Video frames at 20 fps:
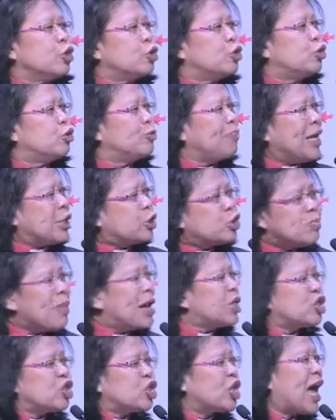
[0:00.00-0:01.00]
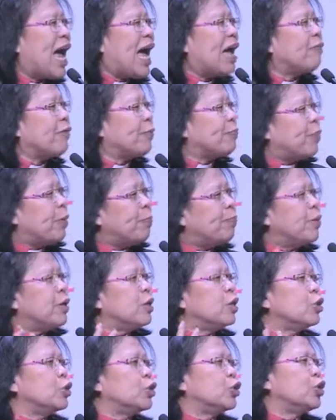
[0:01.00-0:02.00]
spend too much time with people
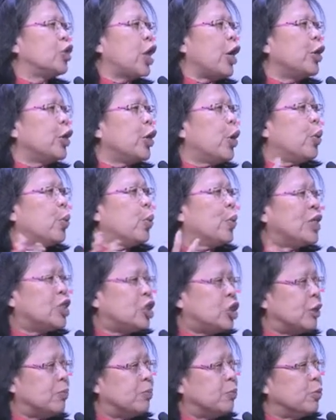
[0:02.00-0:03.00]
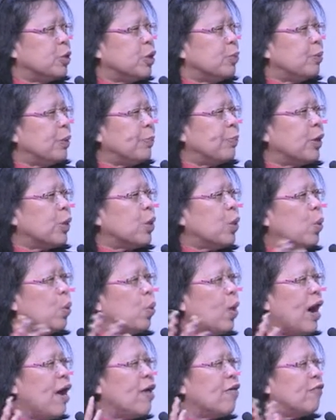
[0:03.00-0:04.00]
who do not know wisdom. People who
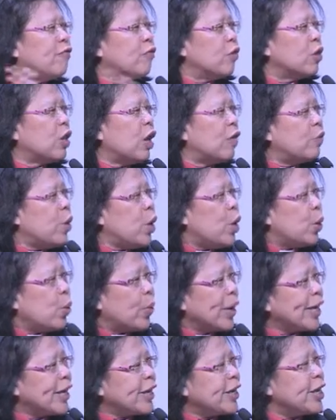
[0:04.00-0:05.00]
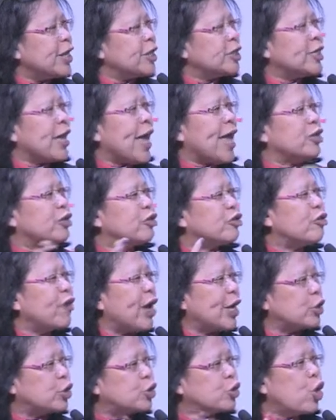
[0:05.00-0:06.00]
are full of wickedness and
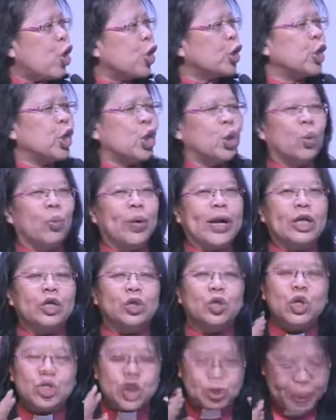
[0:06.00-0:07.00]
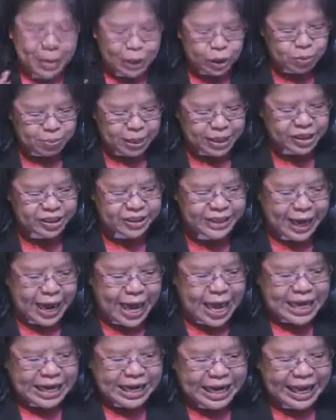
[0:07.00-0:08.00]
trying to draw you away. Don't spend too much. He said,
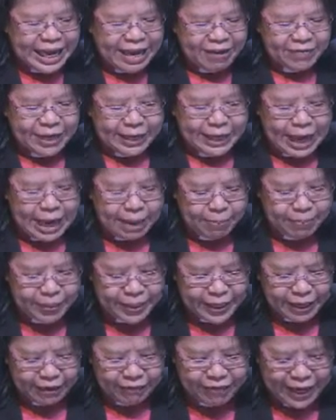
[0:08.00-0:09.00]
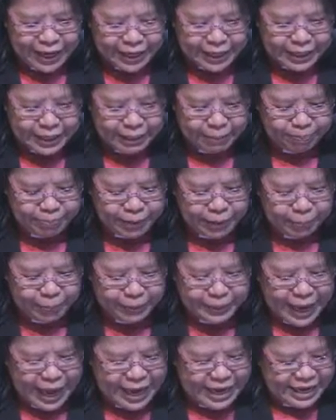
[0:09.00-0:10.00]
leave the company of ignorant people
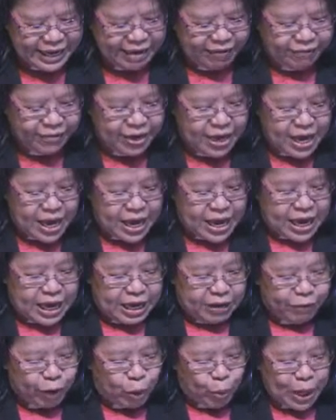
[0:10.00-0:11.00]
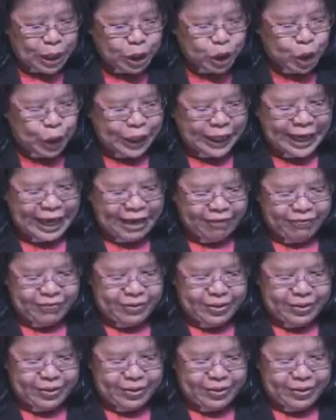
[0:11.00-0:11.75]
and live. If you want to live,